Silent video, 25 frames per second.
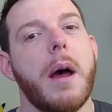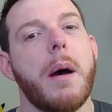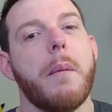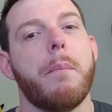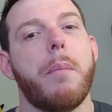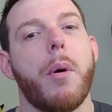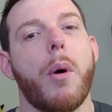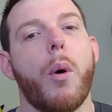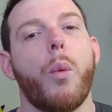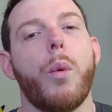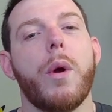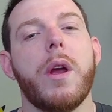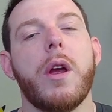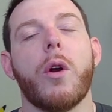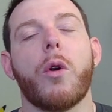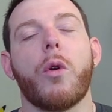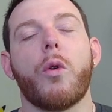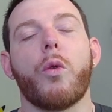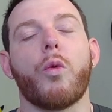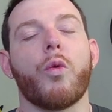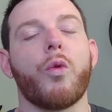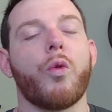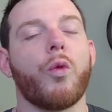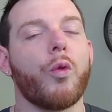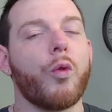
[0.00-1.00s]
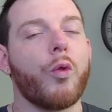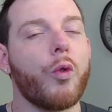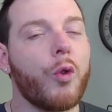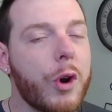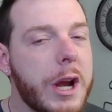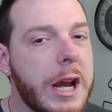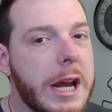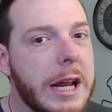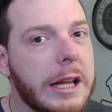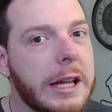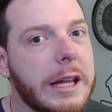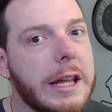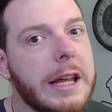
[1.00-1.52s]
but we are
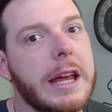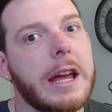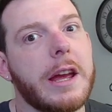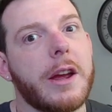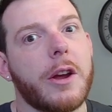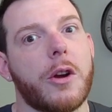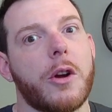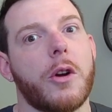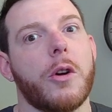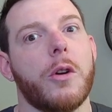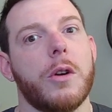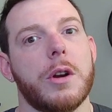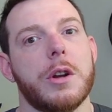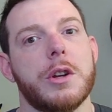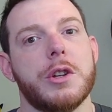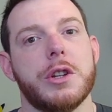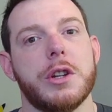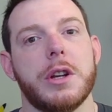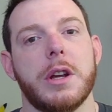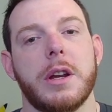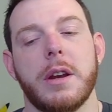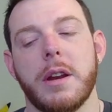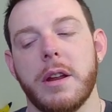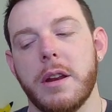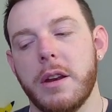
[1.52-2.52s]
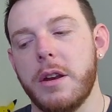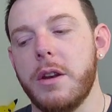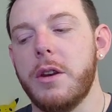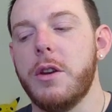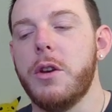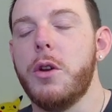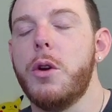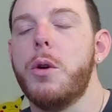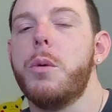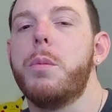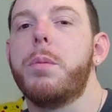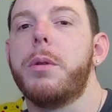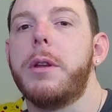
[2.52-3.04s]
really encouraging
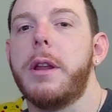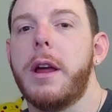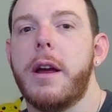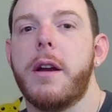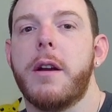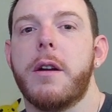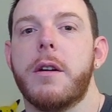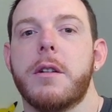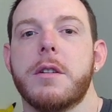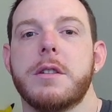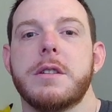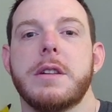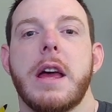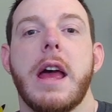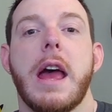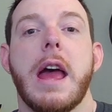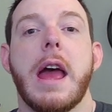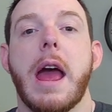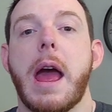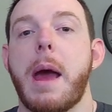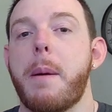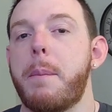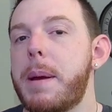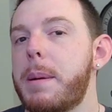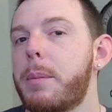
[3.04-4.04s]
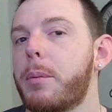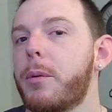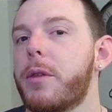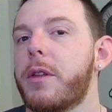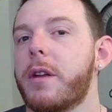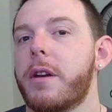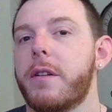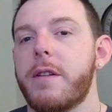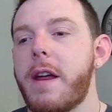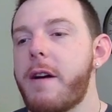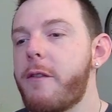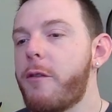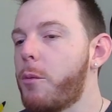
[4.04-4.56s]
new players and people that
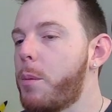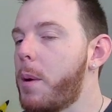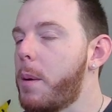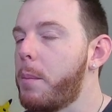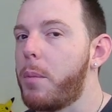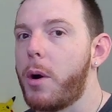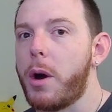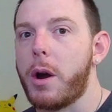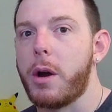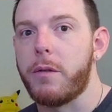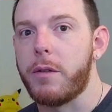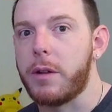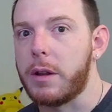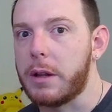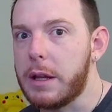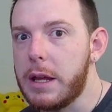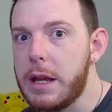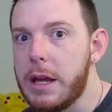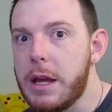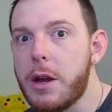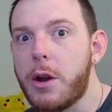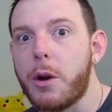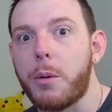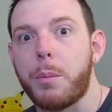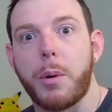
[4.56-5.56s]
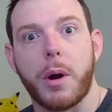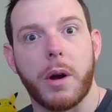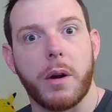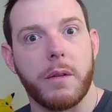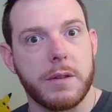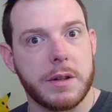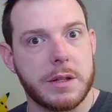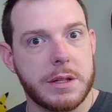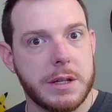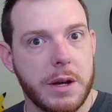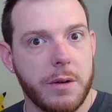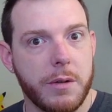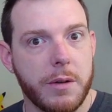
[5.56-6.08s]
have never been part of a league or part of a
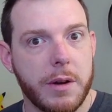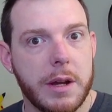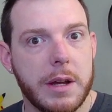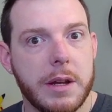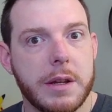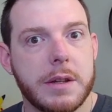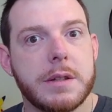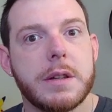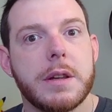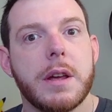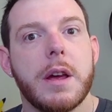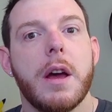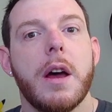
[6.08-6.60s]
series